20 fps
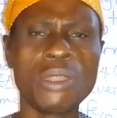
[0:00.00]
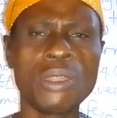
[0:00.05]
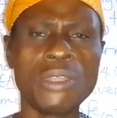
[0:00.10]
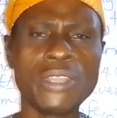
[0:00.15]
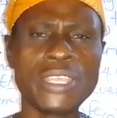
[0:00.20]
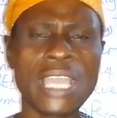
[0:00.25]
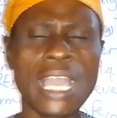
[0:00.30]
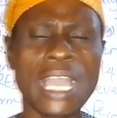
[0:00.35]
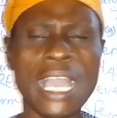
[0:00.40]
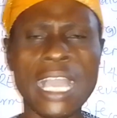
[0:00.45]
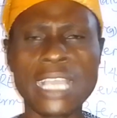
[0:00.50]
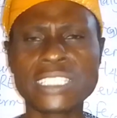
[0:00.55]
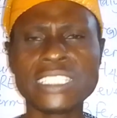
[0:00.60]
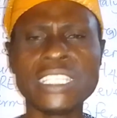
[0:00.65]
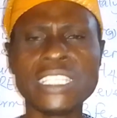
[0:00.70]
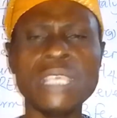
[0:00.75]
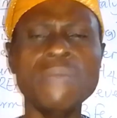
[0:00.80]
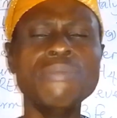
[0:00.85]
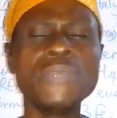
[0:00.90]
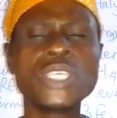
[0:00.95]
react,
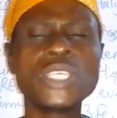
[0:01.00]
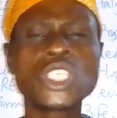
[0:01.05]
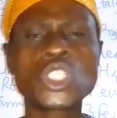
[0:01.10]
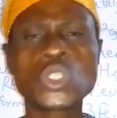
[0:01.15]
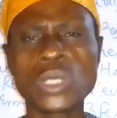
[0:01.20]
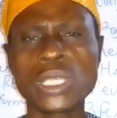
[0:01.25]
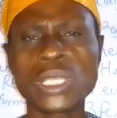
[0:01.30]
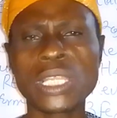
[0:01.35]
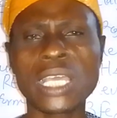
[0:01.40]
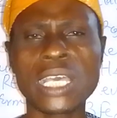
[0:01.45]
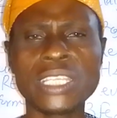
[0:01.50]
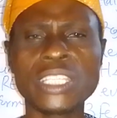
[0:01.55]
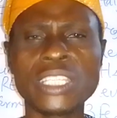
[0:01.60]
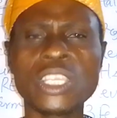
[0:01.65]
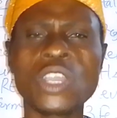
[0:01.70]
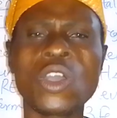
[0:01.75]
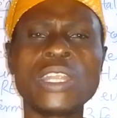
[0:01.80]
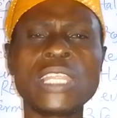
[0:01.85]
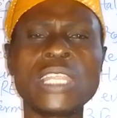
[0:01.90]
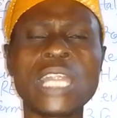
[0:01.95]
they mix together,
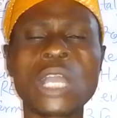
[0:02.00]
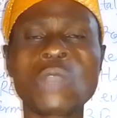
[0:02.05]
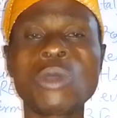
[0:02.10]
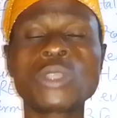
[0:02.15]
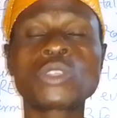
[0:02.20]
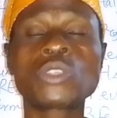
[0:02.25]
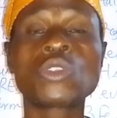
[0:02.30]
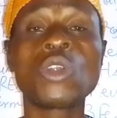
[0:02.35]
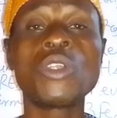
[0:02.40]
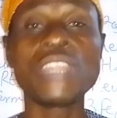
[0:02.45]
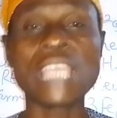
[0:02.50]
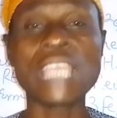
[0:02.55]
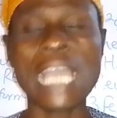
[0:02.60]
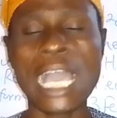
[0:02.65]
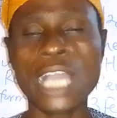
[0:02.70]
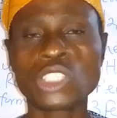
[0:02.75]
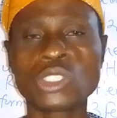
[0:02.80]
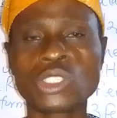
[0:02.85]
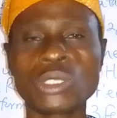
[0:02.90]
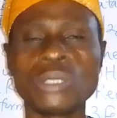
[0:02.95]
they undergo what called
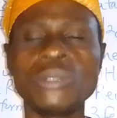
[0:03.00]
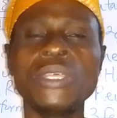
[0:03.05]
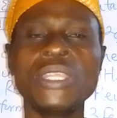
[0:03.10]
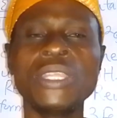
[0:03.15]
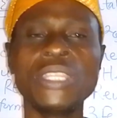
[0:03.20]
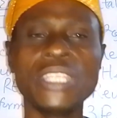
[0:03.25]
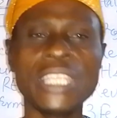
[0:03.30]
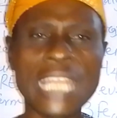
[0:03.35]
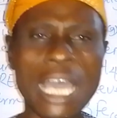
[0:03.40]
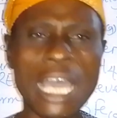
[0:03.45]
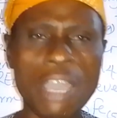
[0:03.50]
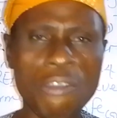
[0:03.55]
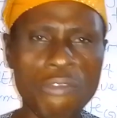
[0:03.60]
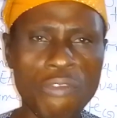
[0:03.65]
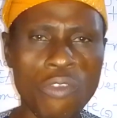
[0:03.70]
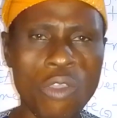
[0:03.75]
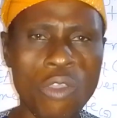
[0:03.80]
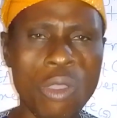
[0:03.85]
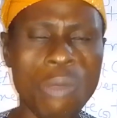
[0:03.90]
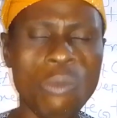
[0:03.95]
reaction. They now
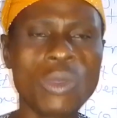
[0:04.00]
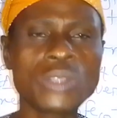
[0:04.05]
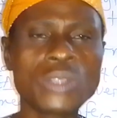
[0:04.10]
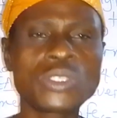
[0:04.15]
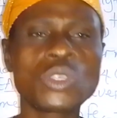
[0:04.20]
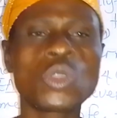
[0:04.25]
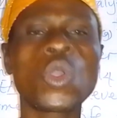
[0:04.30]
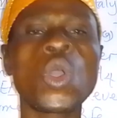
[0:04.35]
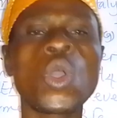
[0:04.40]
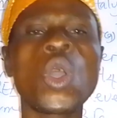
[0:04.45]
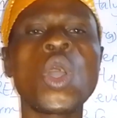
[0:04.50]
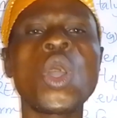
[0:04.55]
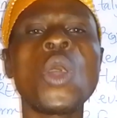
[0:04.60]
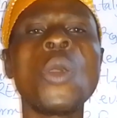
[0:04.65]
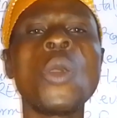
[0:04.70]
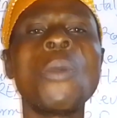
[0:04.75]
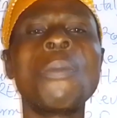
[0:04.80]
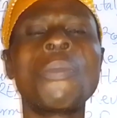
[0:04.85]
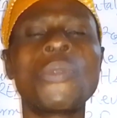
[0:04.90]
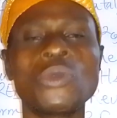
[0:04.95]
form what we
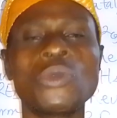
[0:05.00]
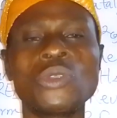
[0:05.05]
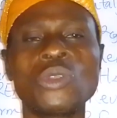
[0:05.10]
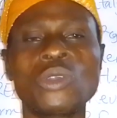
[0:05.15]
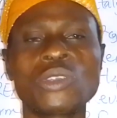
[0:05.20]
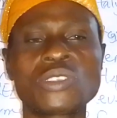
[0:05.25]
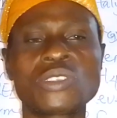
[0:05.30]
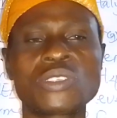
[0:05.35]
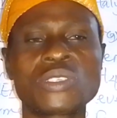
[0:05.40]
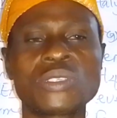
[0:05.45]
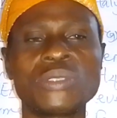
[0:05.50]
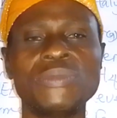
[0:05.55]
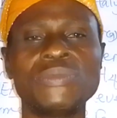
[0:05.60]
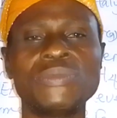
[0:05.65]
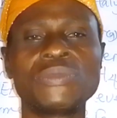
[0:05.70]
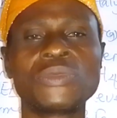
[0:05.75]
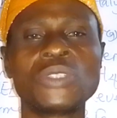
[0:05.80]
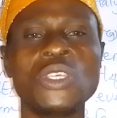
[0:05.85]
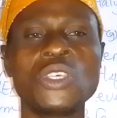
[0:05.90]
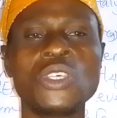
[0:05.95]
call products.
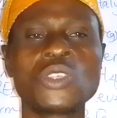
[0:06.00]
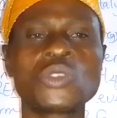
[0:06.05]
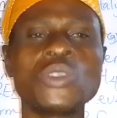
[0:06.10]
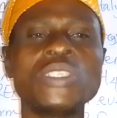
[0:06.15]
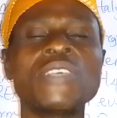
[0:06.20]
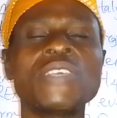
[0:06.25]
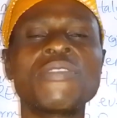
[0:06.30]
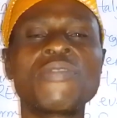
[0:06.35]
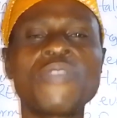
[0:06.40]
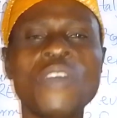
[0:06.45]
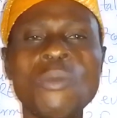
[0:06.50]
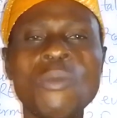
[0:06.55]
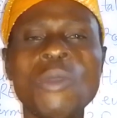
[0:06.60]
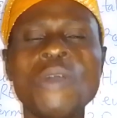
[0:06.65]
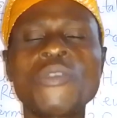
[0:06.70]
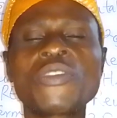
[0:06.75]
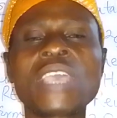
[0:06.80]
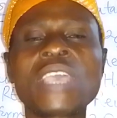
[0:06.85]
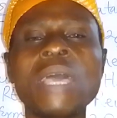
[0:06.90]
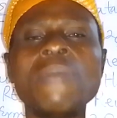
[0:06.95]
So it's a form
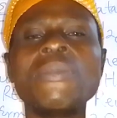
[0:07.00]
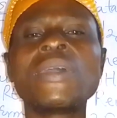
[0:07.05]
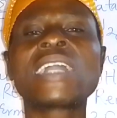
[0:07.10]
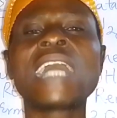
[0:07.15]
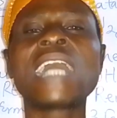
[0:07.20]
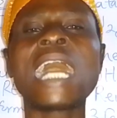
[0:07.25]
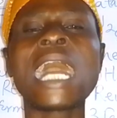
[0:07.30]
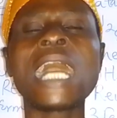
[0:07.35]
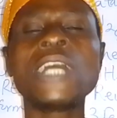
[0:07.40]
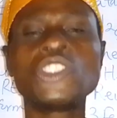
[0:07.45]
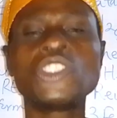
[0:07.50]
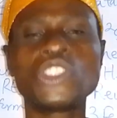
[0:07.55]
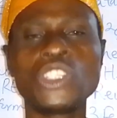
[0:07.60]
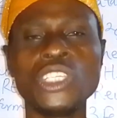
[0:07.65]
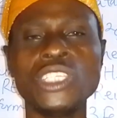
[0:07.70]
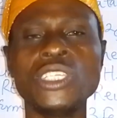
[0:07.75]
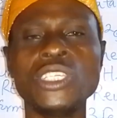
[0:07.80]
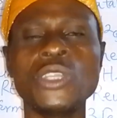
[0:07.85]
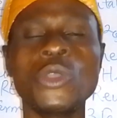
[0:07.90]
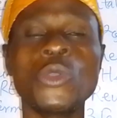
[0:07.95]
of chemical
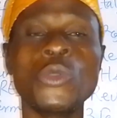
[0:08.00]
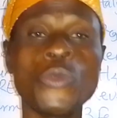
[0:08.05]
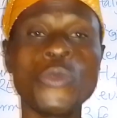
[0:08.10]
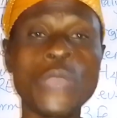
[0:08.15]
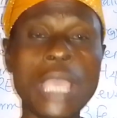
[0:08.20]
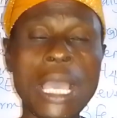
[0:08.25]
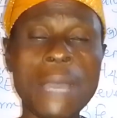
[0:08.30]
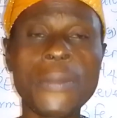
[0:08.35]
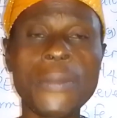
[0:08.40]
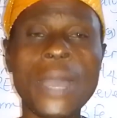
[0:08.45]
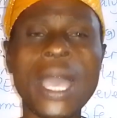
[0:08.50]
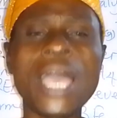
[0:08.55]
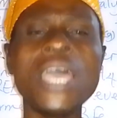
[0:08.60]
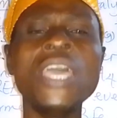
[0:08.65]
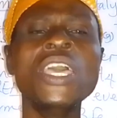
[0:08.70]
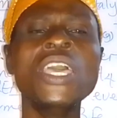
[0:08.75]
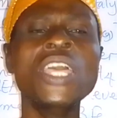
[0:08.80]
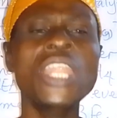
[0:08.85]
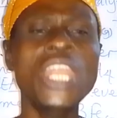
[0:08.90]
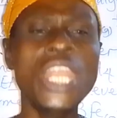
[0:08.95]
change whereby
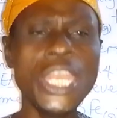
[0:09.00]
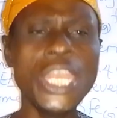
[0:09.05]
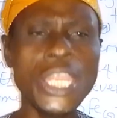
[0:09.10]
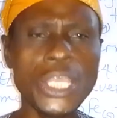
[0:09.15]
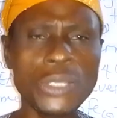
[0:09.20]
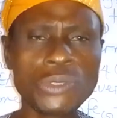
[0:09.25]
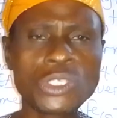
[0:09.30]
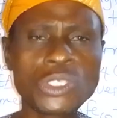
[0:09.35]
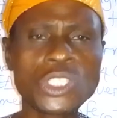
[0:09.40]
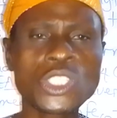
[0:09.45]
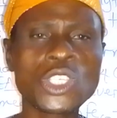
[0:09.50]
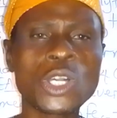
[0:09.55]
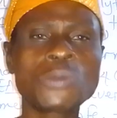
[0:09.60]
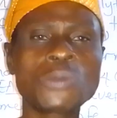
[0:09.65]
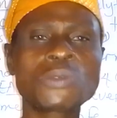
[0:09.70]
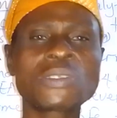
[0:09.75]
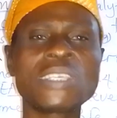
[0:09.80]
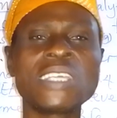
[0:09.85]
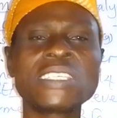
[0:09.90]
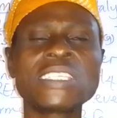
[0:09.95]
new
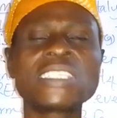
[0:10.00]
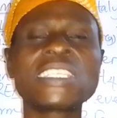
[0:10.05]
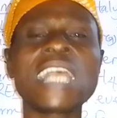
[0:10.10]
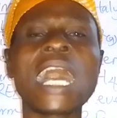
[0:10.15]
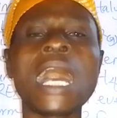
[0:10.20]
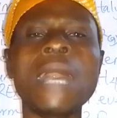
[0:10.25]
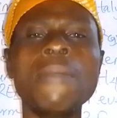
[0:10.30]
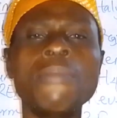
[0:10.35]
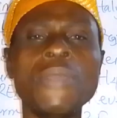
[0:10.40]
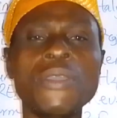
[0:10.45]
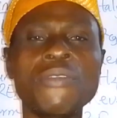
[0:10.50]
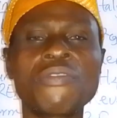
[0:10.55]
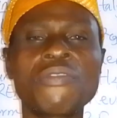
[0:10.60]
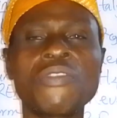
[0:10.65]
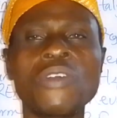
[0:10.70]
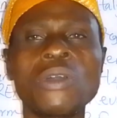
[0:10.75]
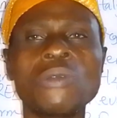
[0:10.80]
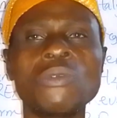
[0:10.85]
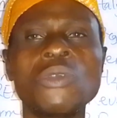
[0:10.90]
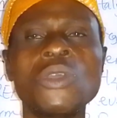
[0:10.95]
substances are being
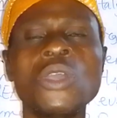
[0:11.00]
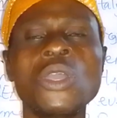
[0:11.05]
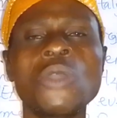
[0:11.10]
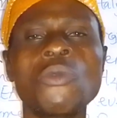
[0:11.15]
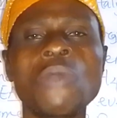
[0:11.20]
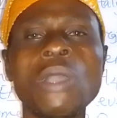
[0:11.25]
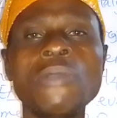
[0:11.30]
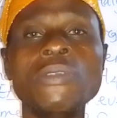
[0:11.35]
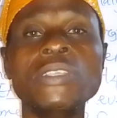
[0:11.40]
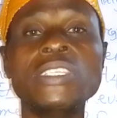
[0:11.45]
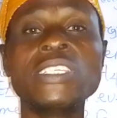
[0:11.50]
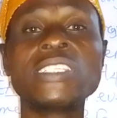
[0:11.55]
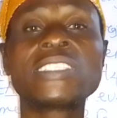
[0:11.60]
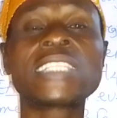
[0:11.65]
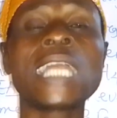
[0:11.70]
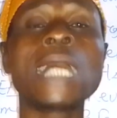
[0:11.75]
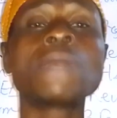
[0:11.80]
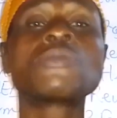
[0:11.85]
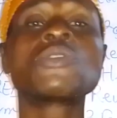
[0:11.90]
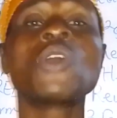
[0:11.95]
formed. When we do
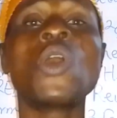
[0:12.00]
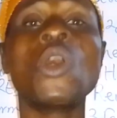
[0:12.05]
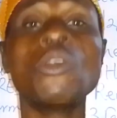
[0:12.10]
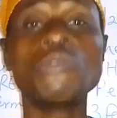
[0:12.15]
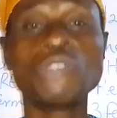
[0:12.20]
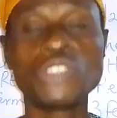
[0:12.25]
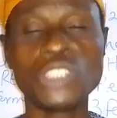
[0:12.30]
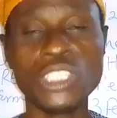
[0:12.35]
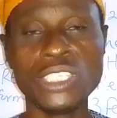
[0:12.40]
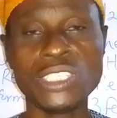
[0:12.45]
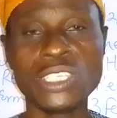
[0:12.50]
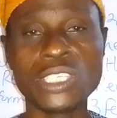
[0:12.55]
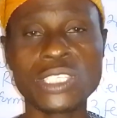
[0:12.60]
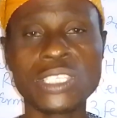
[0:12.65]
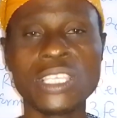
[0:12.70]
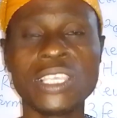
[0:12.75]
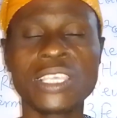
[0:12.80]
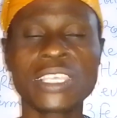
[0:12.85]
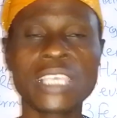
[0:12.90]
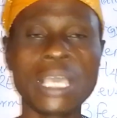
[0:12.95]
types of changes,
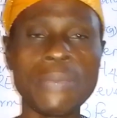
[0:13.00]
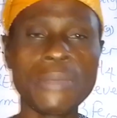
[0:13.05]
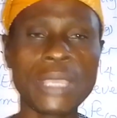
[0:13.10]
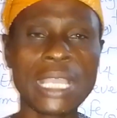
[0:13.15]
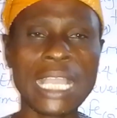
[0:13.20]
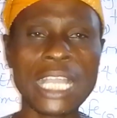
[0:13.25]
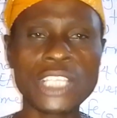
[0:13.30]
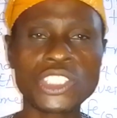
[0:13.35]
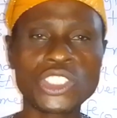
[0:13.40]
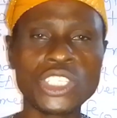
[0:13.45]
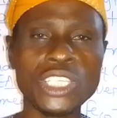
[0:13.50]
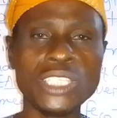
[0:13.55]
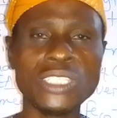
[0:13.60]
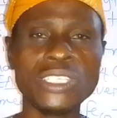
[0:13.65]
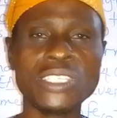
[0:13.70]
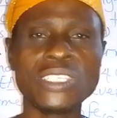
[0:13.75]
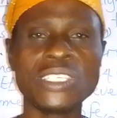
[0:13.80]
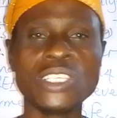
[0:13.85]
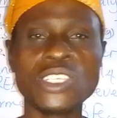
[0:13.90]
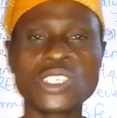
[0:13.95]
chemical
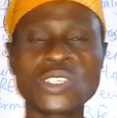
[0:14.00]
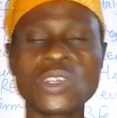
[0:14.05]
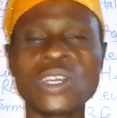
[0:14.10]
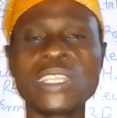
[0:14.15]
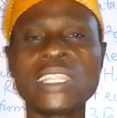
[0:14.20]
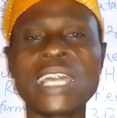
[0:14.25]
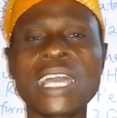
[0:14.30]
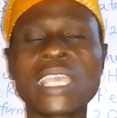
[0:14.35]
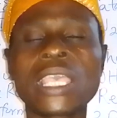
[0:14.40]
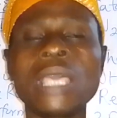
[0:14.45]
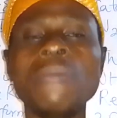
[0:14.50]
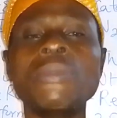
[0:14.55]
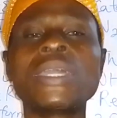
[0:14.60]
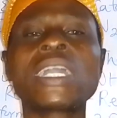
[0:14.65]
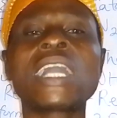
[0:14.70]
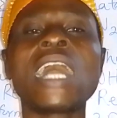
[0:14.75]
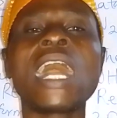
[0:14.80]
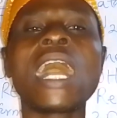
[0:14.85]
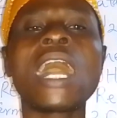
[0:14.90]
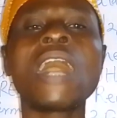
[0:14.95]
changes is under
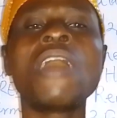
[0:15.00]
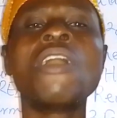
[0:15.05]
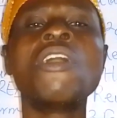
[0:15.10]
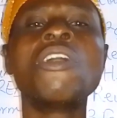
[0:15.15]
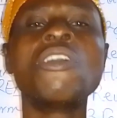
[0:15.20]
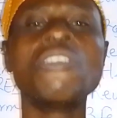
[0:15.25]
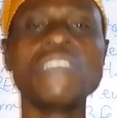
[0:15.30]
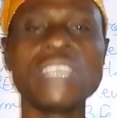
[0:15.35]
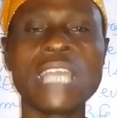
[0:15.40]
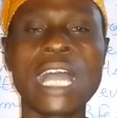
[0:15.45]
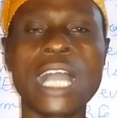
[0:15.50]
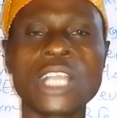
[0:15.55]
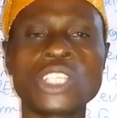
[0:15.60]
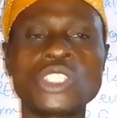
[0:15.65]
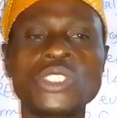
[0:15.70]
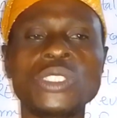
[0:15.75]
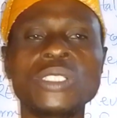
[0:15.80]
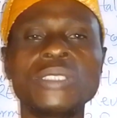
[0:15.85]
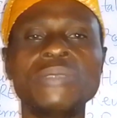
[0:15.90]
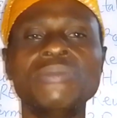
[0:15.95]
chemical
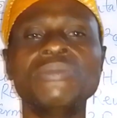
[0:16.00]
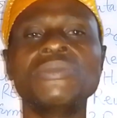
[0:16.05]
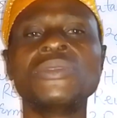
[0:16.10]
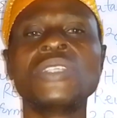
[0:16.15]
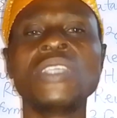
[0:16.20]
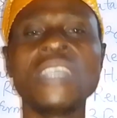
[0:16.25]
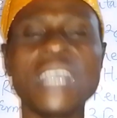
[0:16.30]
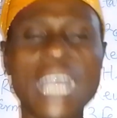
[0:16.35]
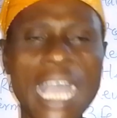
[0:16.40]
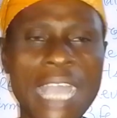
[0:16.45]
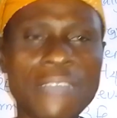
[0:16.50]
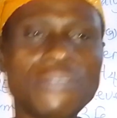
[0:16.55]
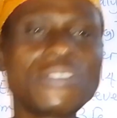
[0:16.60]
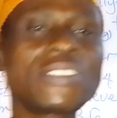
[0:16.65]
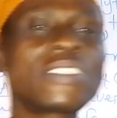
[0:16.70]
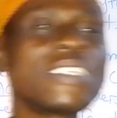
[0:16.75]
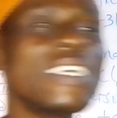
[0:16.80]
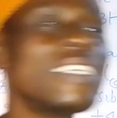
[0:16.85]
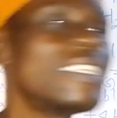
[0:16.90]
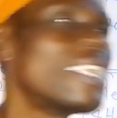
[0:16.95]
reaction.
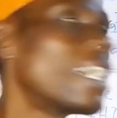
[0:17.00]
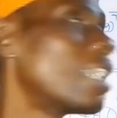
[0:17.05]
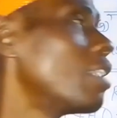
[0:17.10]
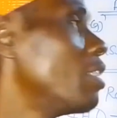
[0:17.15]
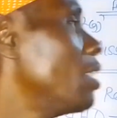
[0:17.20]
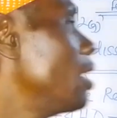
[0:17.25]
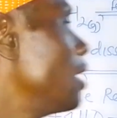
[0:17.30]
Having said that,